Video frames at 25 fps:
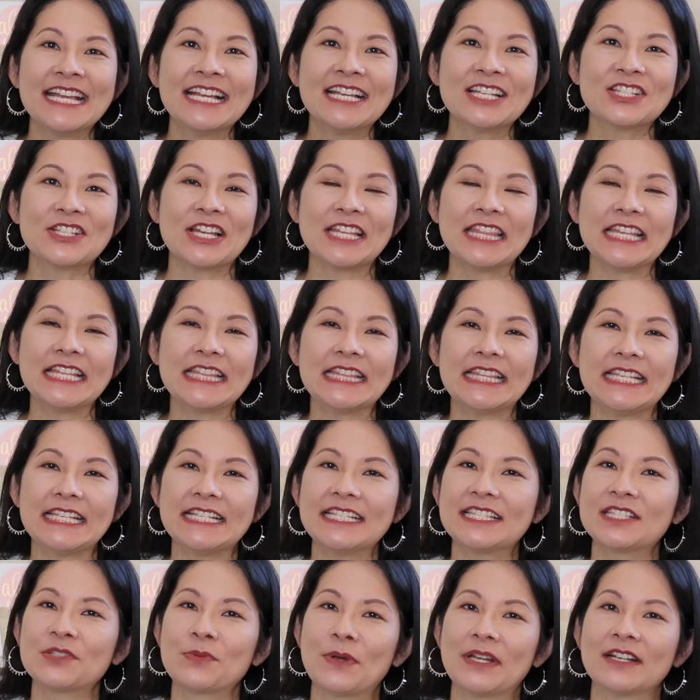So I think
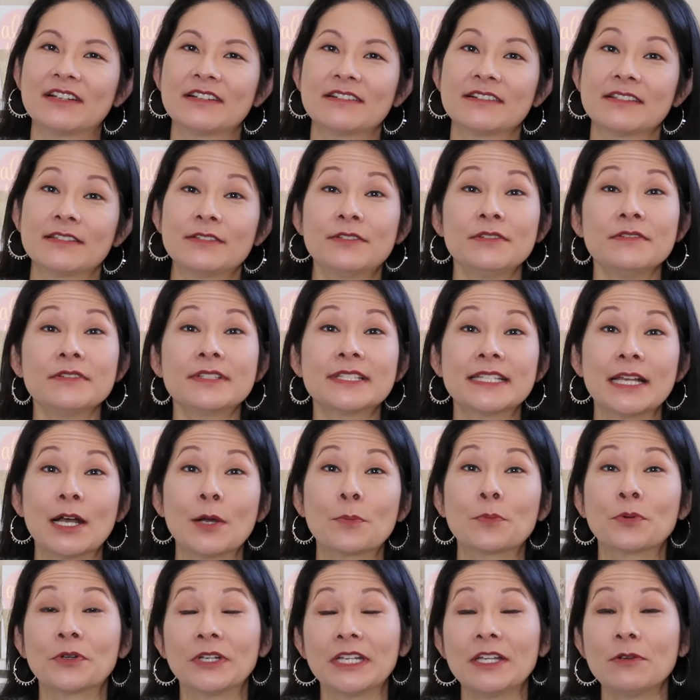these sweaters do sell
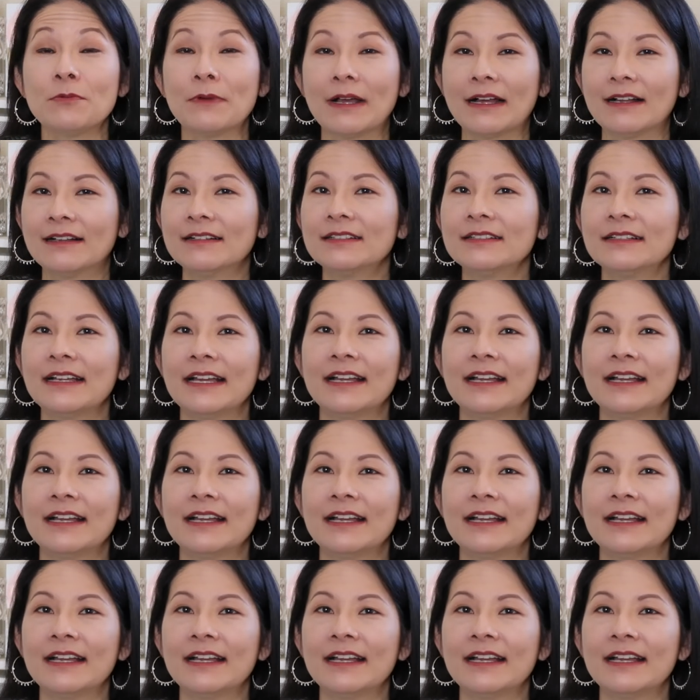pretty well,